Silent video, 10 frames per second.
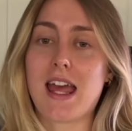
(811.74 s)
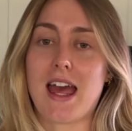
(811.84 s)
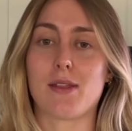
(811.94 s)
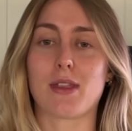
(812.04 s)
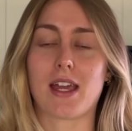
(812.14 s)

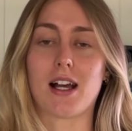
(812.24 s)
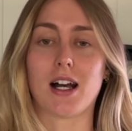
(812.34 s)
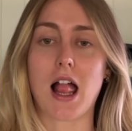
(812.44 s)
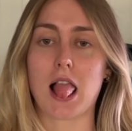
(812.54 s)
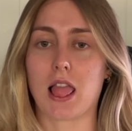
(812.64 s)
and they
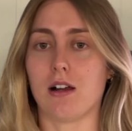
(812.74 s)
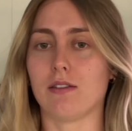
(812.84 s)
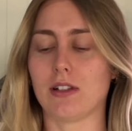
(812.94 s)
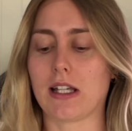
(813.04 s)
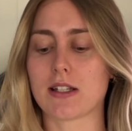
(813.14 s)
are
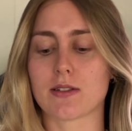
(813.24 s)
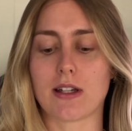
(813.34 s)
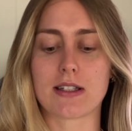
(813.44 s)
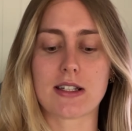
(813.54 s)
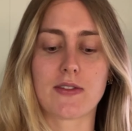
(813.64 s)
lovely. So
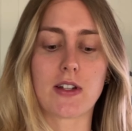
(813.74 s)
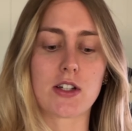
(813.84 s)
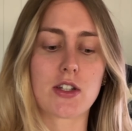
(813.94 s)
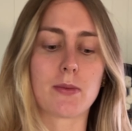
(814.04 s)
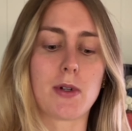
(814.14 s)
I just
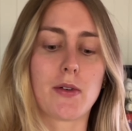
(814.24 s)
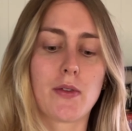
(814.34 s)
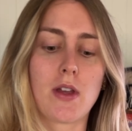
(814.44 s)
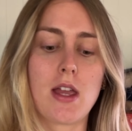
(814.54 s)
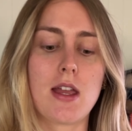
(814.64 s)
finished them off
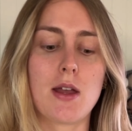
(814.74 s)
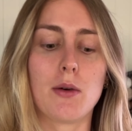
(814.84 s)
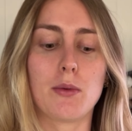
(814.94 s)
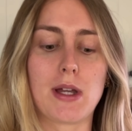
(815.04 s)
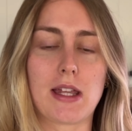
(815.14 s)

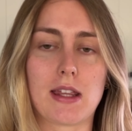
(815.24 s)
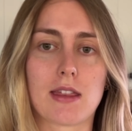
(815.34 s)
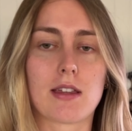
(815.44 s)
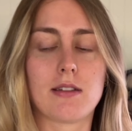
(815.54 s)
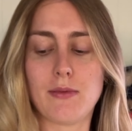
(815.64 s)

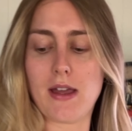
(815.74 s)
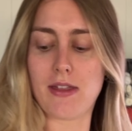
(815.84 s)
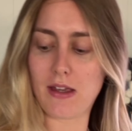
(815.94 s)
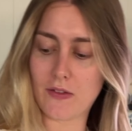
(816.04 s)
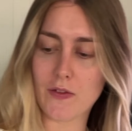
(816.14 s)
with, I
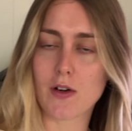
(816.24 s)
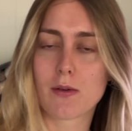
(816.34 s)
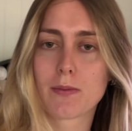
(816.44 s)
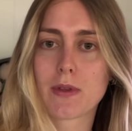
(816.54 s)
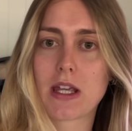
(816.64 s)
think
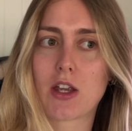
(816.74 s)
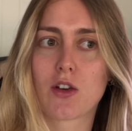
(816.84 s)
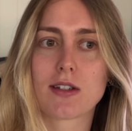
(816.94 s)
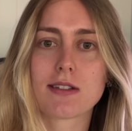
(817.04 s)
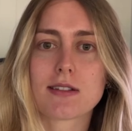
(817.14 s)
from the
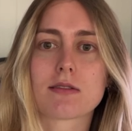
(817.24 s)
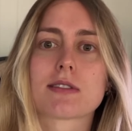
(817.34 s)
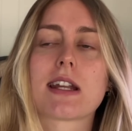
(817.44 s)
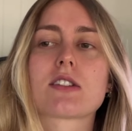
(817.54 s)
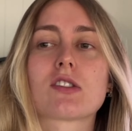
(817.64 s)
increases, it was
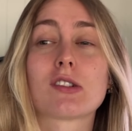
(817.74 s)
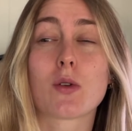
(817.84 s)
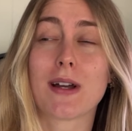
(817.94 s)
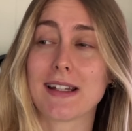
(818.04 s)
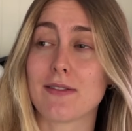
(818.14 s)
an extra
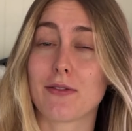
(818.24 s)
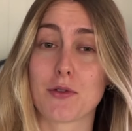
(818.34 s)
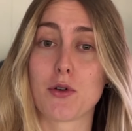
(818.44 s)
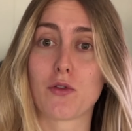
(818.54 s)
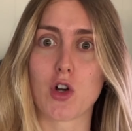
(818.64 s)

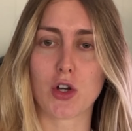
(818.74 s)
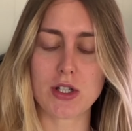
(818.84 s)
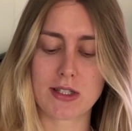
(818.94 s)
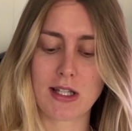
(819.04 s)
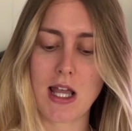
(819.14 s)
24
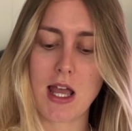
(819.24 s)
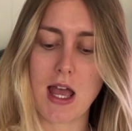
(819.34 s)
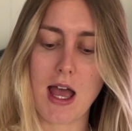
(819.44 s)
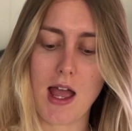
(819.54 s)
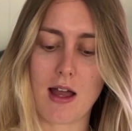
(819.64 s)
rows
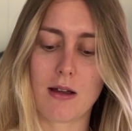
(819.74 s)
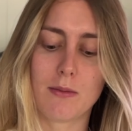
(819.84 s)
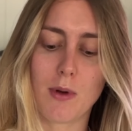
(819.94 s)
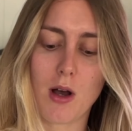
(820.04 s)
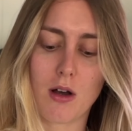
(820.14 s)

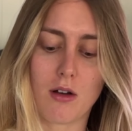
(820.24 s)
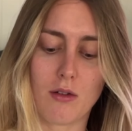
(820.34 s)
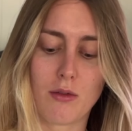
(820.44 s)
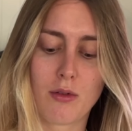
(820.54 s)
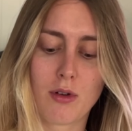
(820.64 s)
of